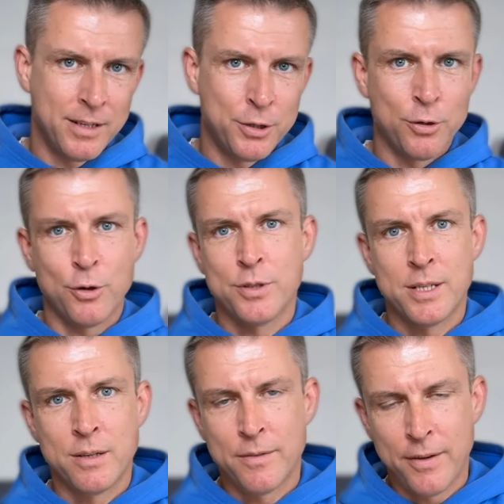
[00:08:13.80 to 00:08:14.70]
turn on the
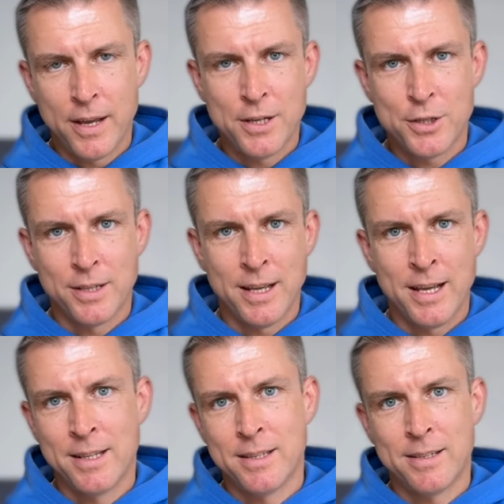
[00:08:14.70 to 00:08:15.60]
notification,
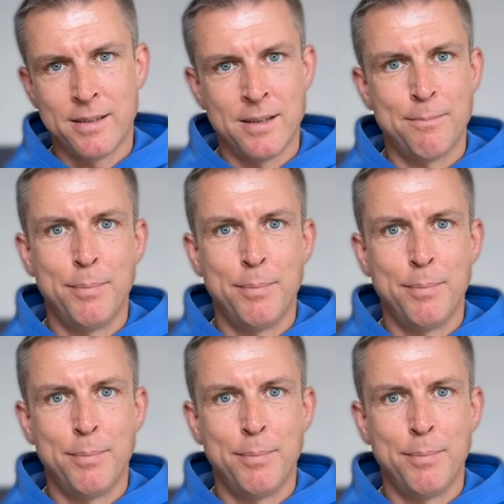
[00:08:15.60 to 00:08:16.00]
and uh,